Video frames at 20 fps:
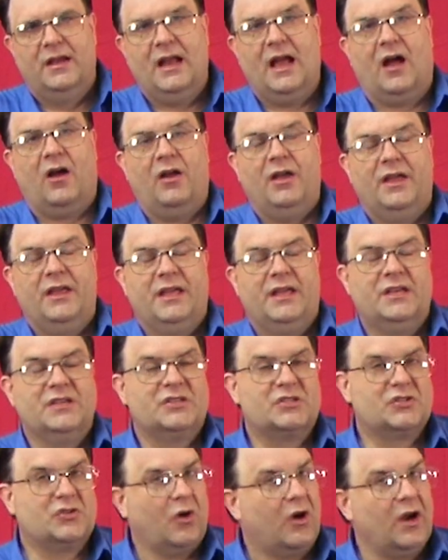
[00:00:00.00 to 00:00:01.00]
Now,
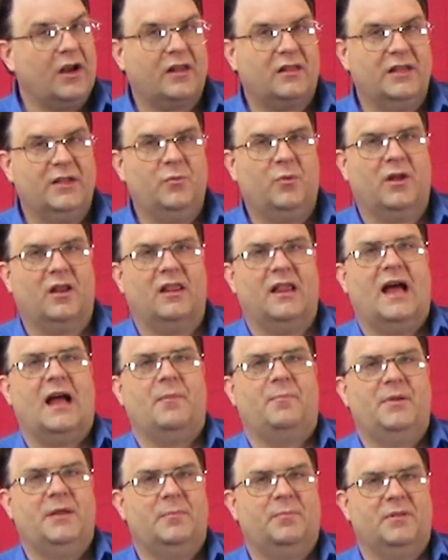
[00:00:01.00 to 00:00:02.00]
historically, what a
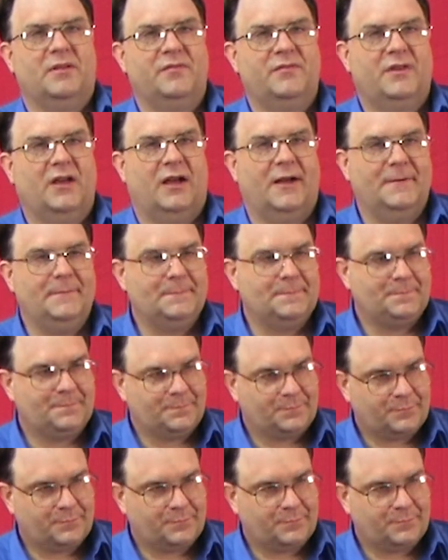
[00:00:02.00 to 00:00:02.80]
lot of people have done